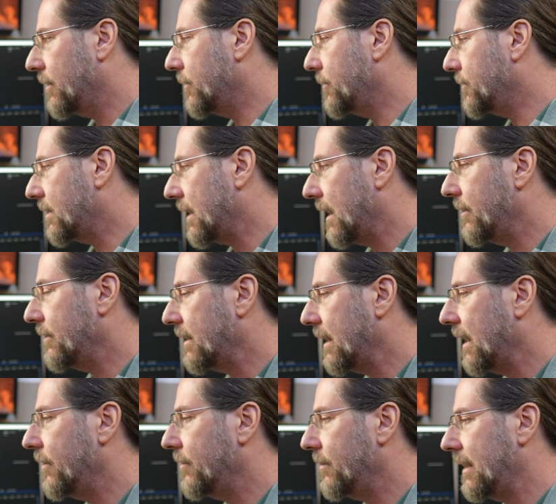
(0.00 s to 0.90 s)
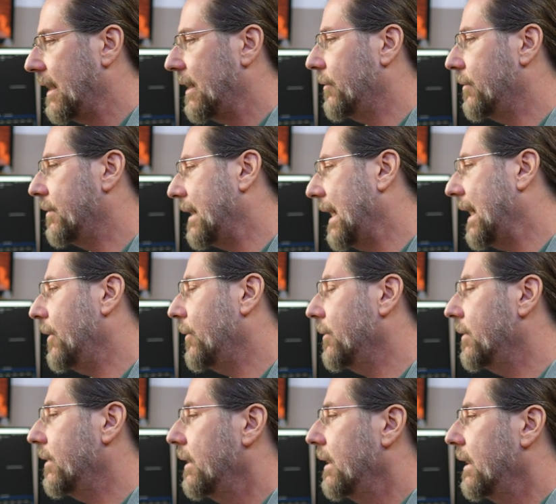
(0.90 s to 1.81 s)
goes down, down, down,
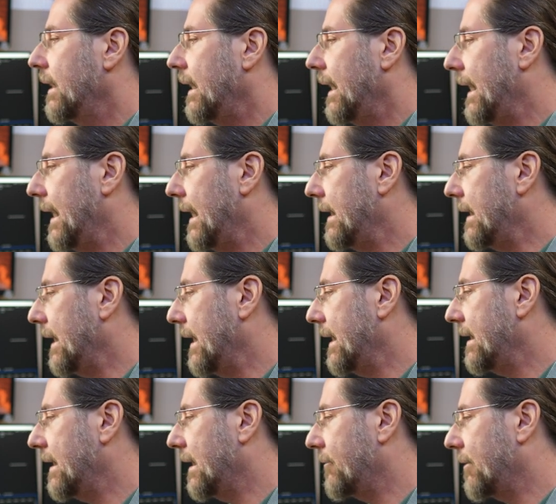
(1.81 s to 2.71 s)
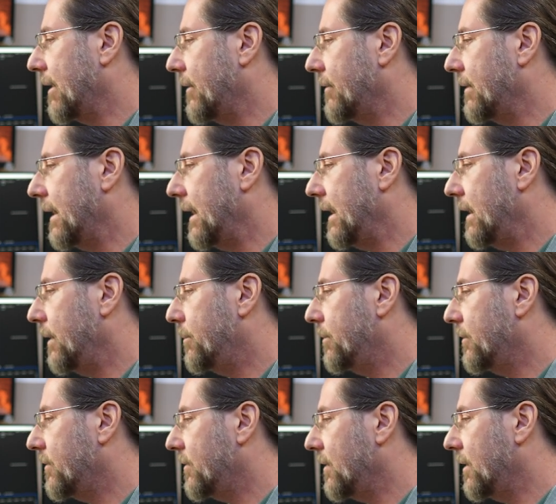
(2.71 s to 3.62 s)
down, and at around
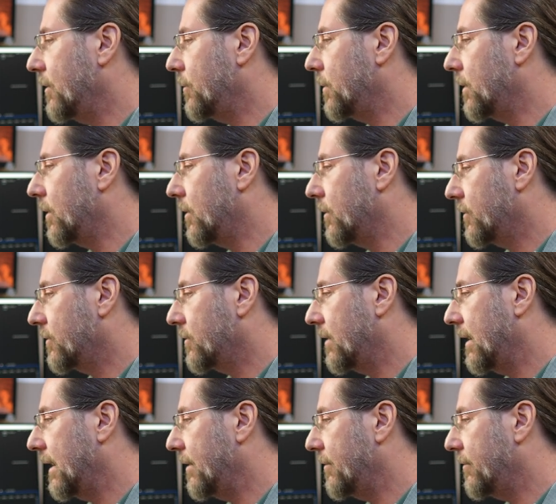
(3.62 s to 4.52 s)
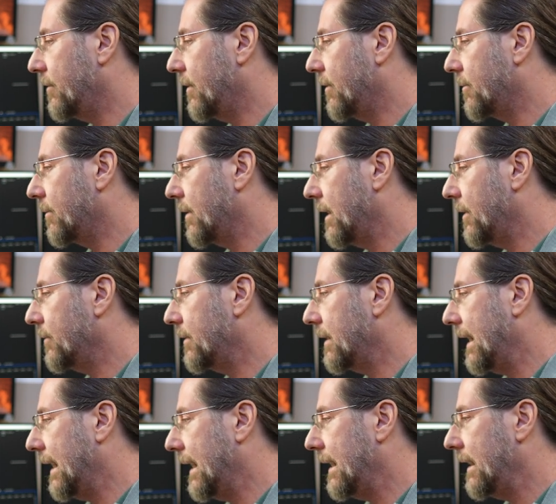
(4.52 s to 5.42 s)
80% we also have around
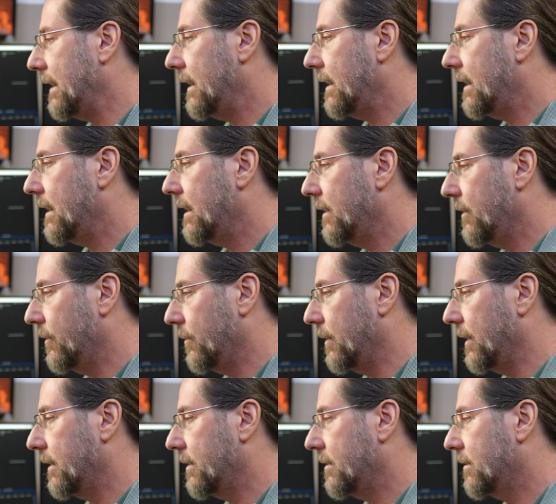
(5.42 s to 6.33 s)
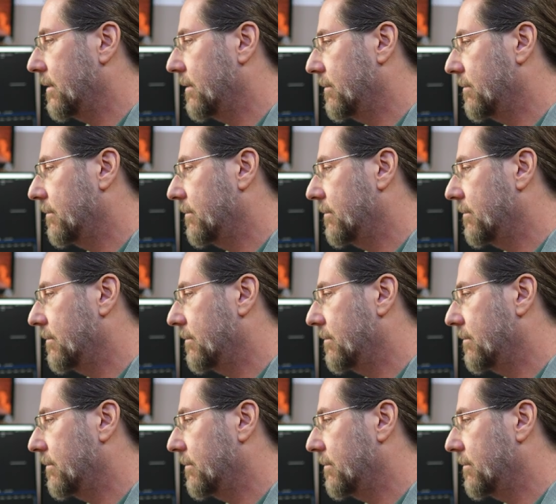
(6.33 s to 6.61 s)
80 kilowatt.